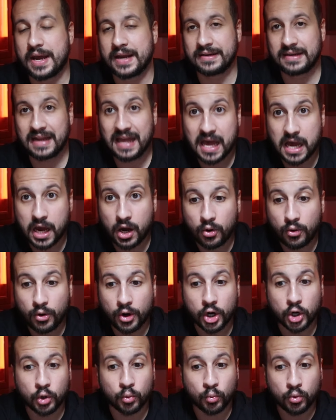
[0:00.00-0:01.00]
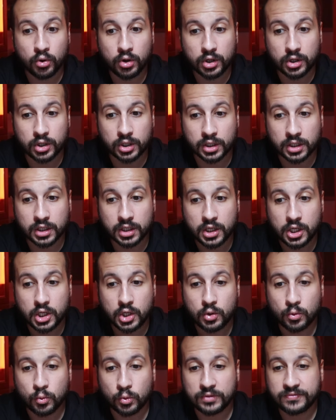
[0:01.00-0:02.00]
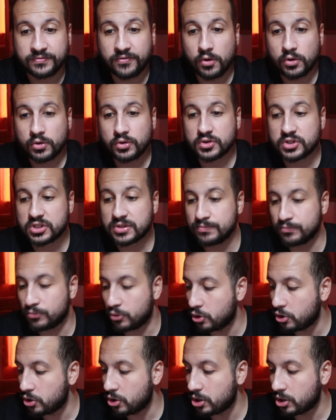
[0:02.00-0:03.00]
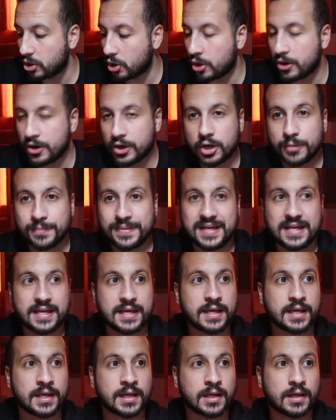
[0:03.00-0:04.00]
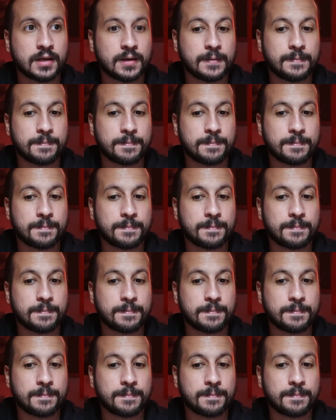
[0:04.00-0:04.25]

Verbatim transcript: and now her work would focus more on her being,